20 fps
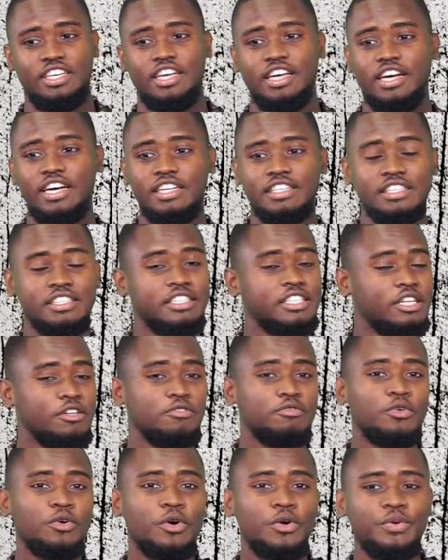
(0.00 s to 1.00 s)
And still
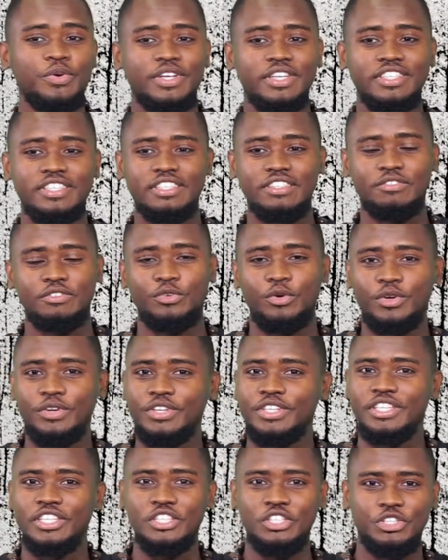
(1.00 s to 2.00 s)
following
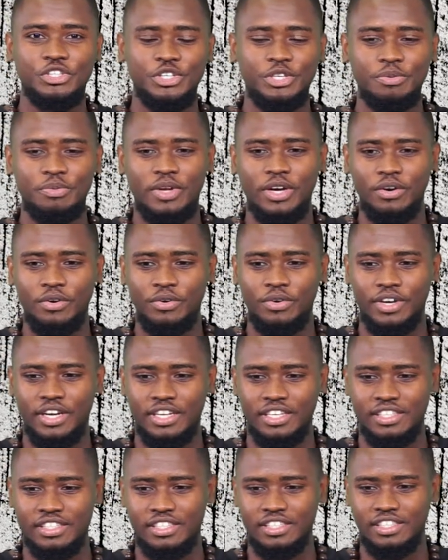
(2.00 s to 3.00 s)
this dream now,
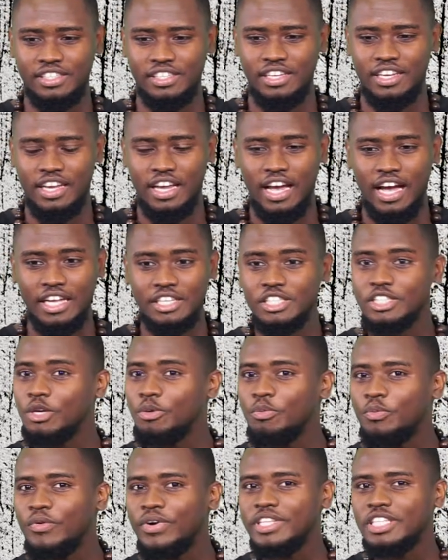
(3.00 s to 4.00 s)
as at
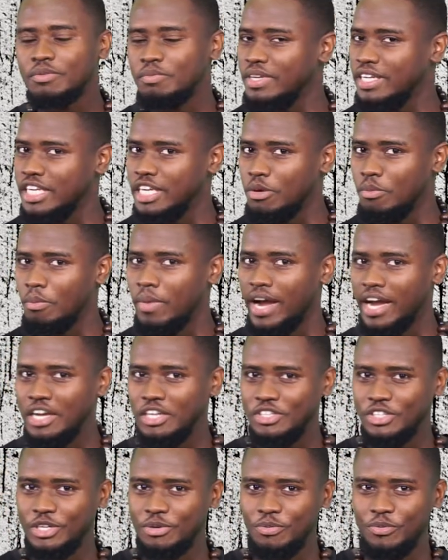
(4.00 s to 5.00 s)
some point it became my
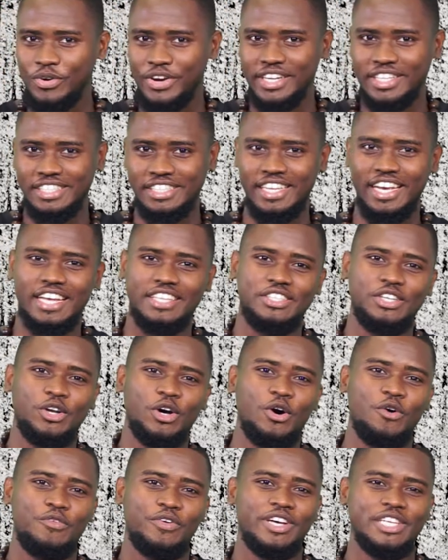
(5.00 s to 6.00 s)
dream, where it started
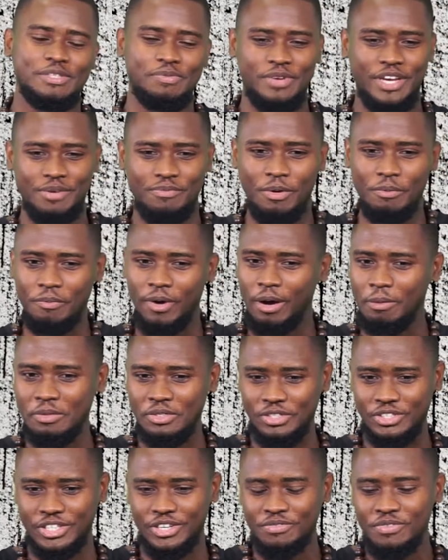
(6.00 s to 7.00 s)
off as being my mom's
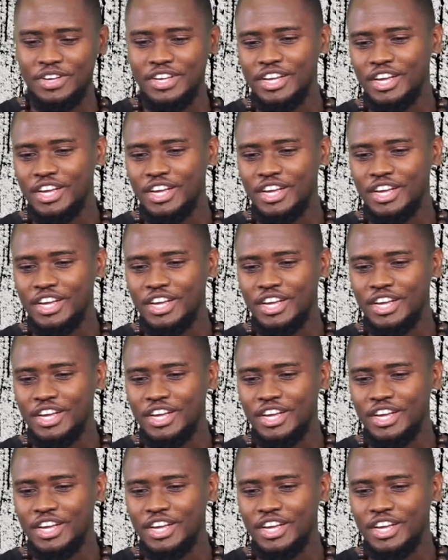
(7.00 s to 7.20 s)
dream.